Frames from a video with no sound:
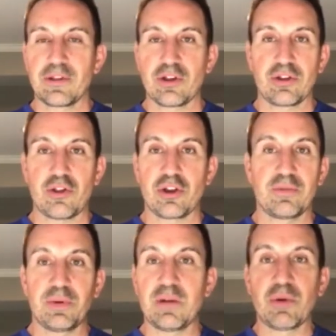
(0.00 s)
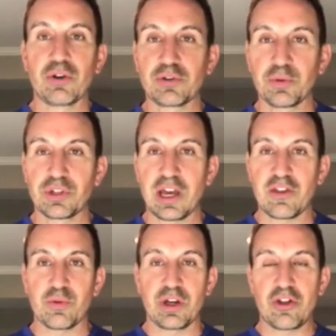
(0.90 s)
Should, should it be multiple
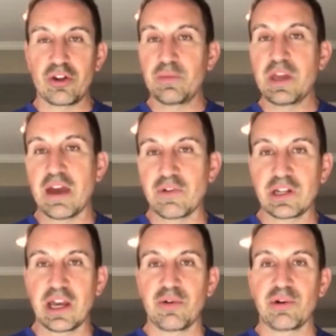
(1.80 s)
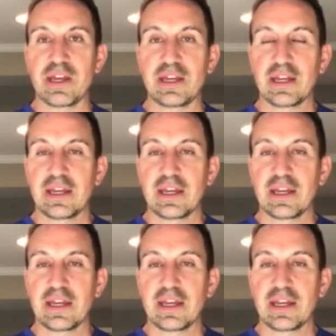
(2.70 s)
days a week? Should it be every day a week?